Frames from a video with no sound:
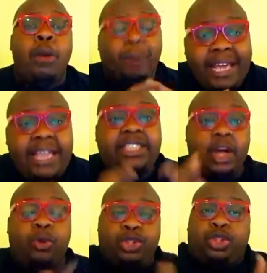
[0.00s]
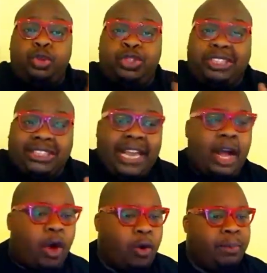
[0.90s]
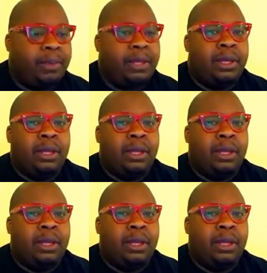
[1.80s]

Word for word: Please don't choose to stay home.